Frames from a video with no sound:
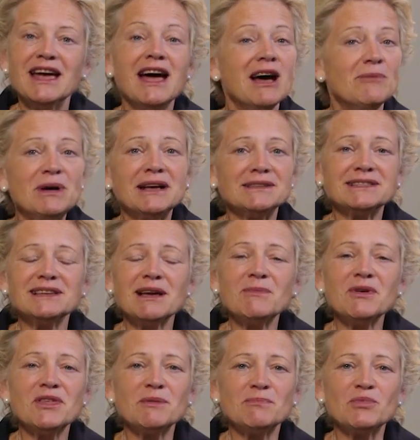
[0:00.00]
about some
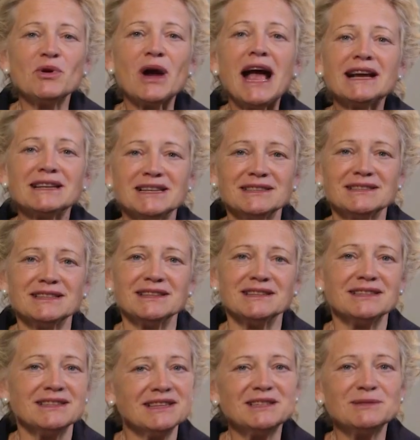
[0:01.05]
of the
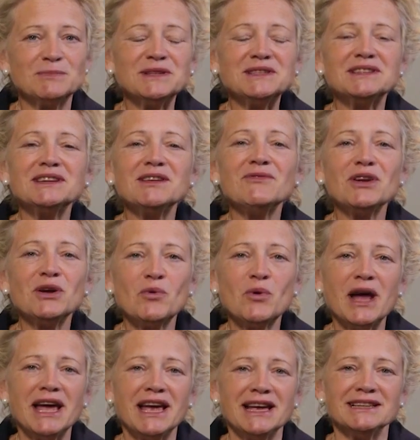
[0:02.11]
practices, the specific
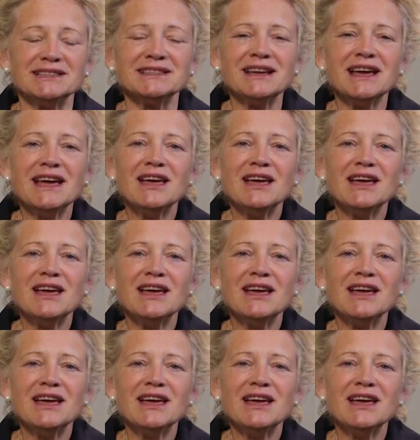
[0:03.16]
ways